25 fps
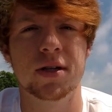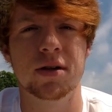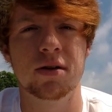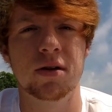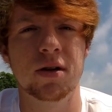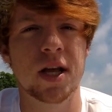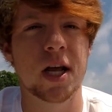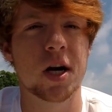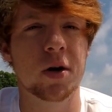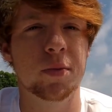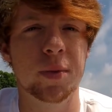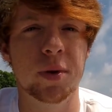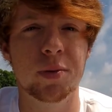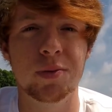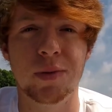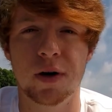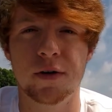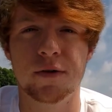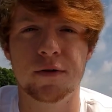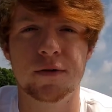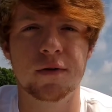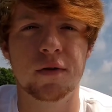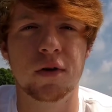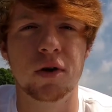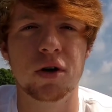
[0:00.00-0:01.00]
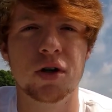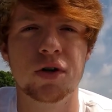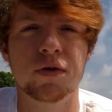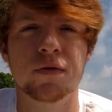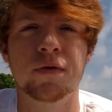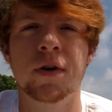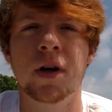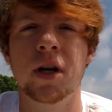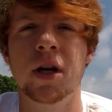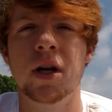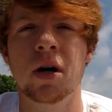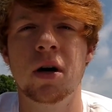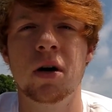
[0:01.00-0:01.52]
so that'll be my first
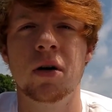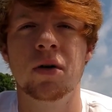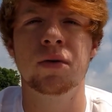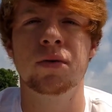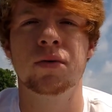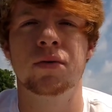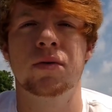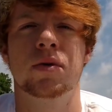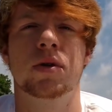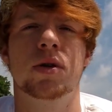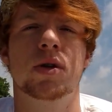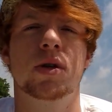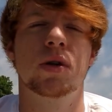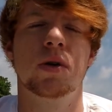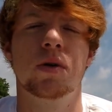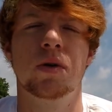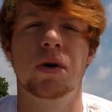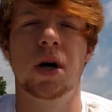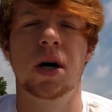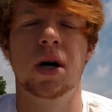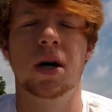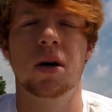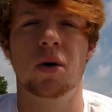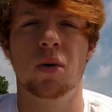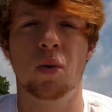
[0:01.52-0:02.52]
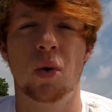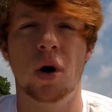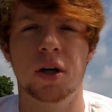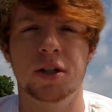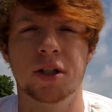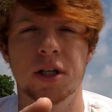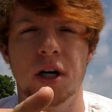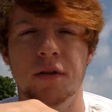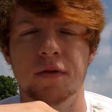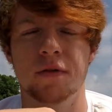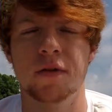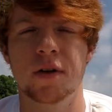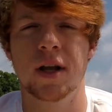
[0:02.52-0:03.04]
video. So
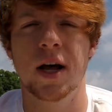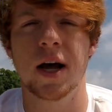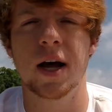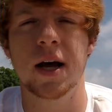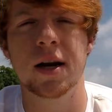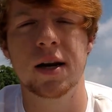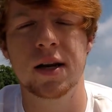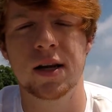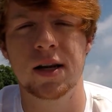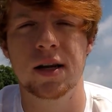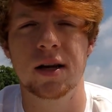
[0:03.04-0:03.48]
watch out for that.